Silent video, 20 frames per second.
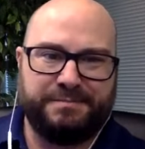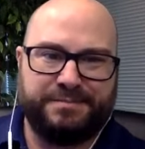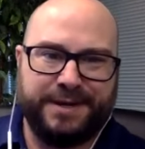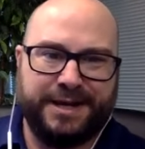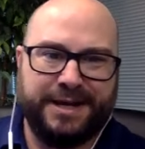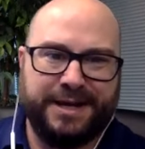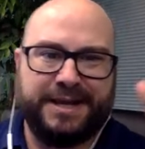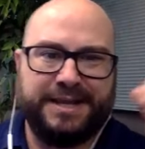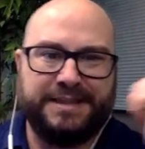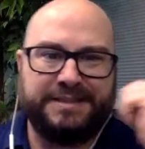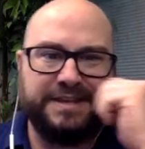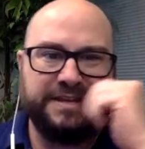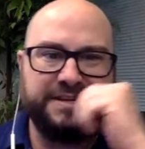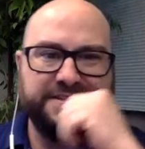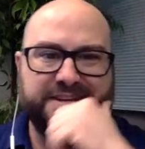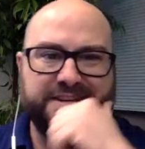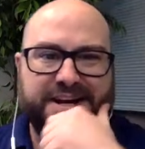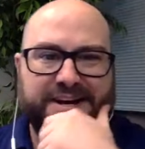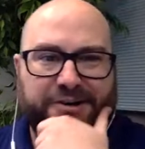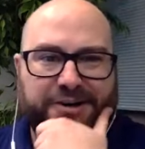picking these
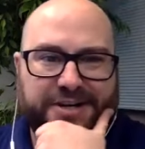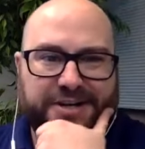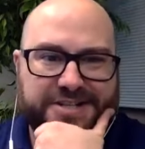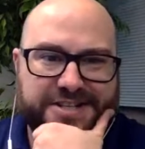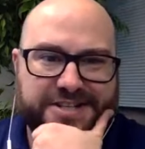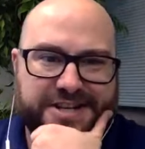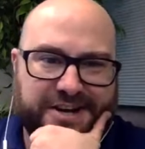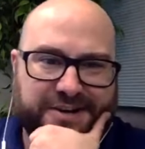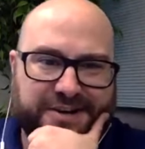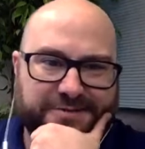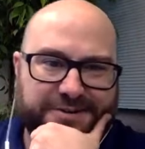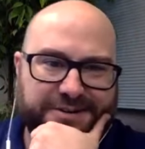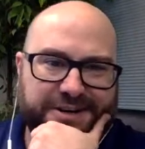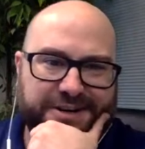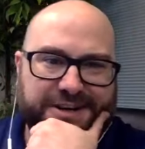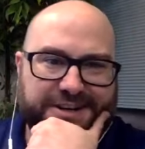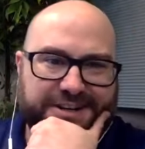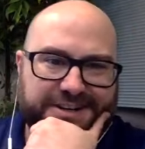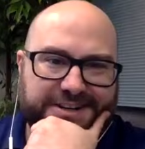areas out uh,